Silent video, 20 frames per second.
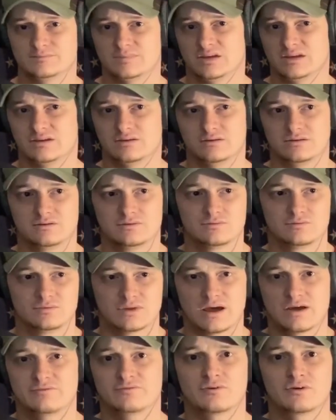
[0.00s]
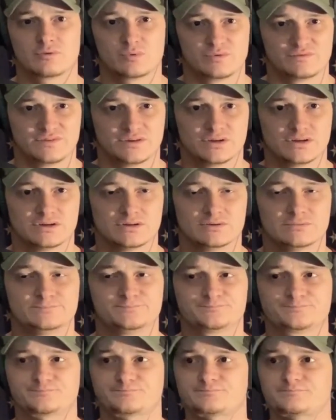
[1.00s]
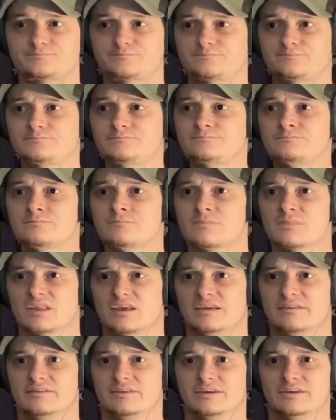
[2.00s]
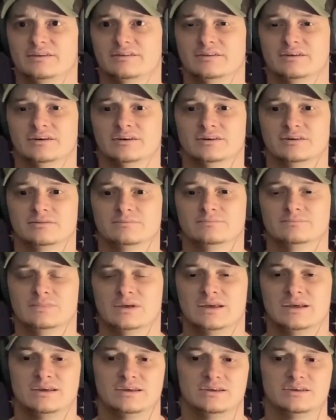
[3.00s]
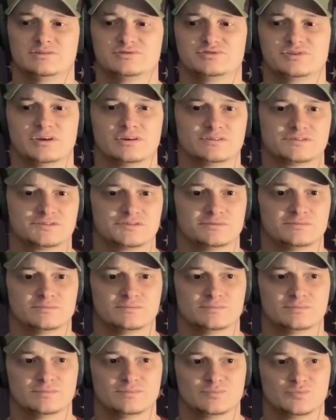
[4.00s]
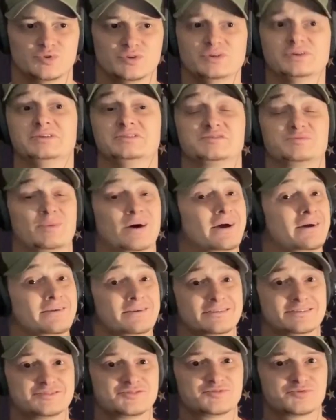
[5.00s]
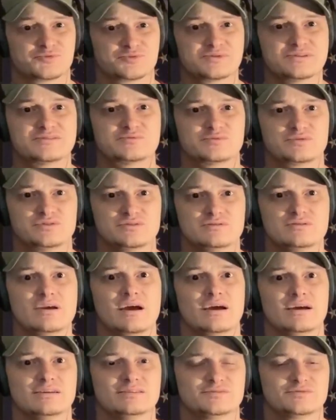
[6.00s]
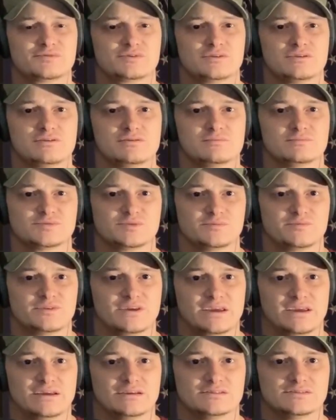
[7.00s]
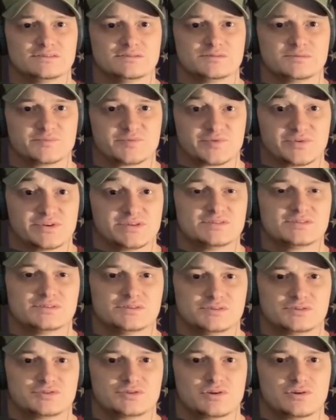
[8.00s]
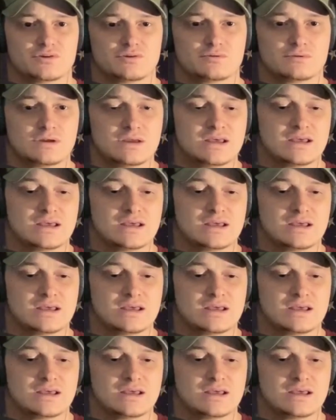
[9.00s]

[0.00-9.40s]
and how far we've come, and then um, share some really inspiring stories with you guys from some fans and some friends of the show,